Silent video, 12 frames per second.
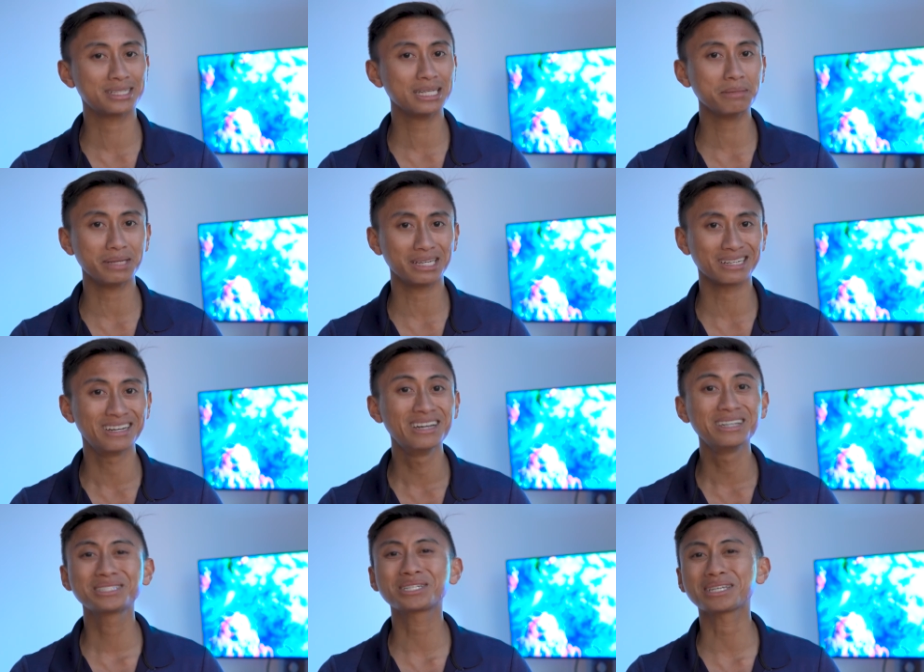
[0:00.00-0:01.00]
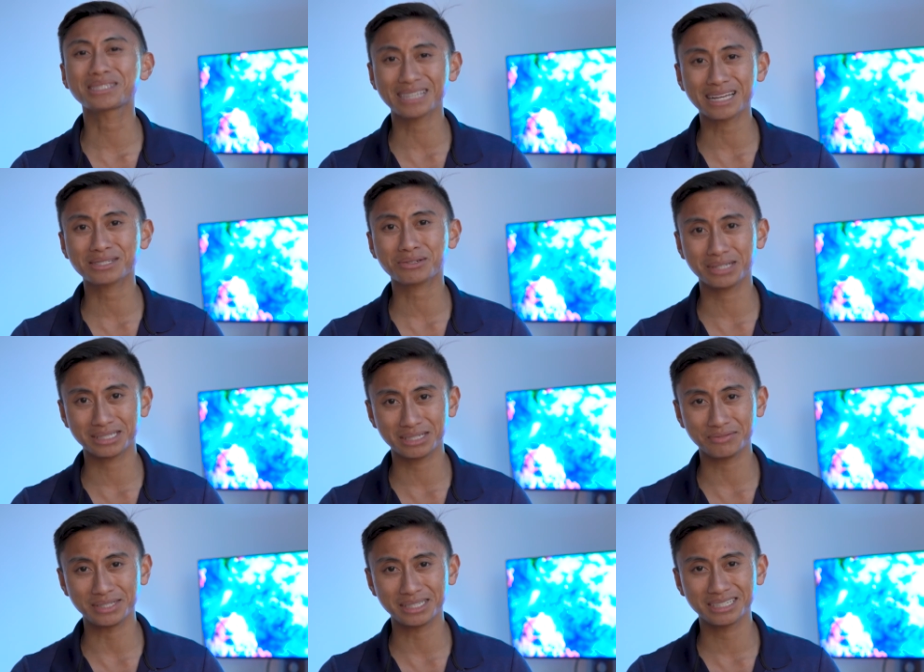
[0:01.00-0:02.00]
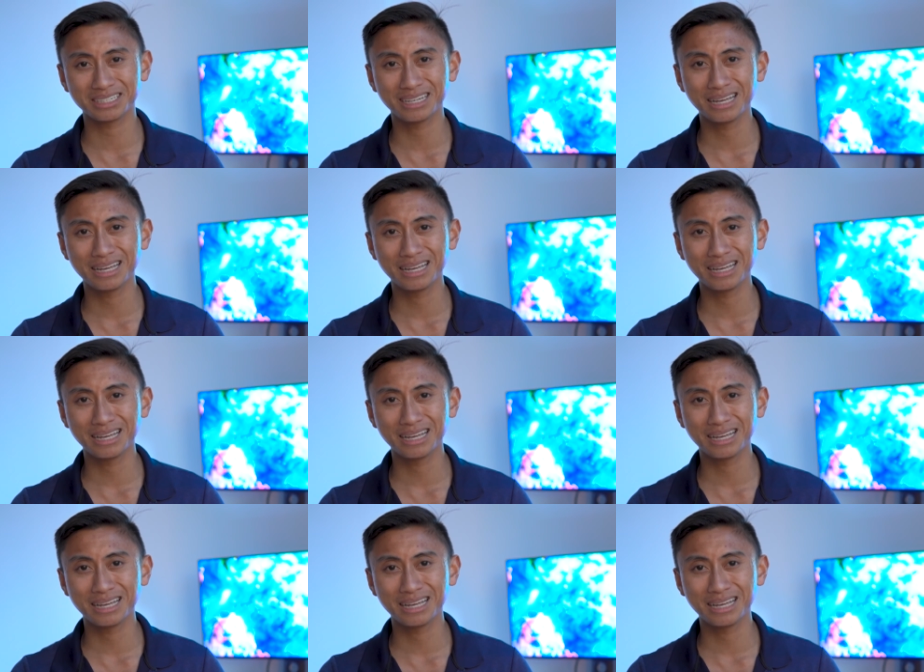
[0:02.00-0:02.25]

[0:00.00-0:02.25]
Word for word: and teaming to assess creativity.